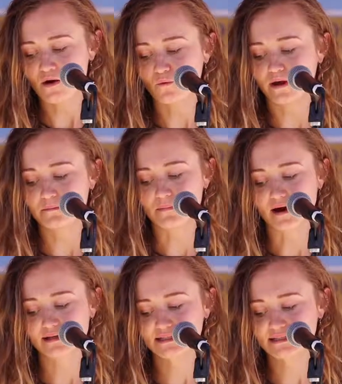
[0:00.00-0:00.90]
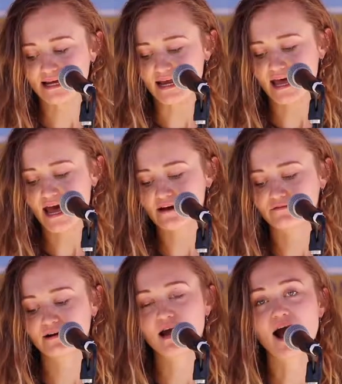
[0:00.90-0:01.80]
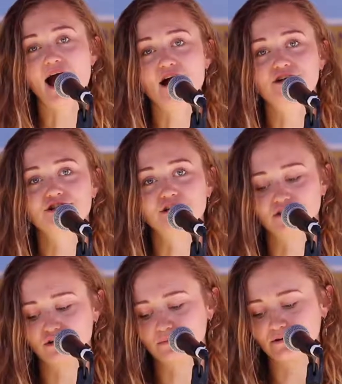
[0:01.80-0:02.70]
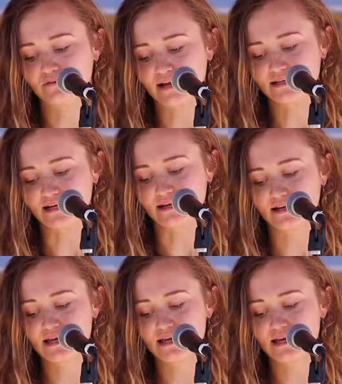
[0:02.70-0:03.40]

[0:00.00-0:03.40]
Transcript: We must take every action to prevent it.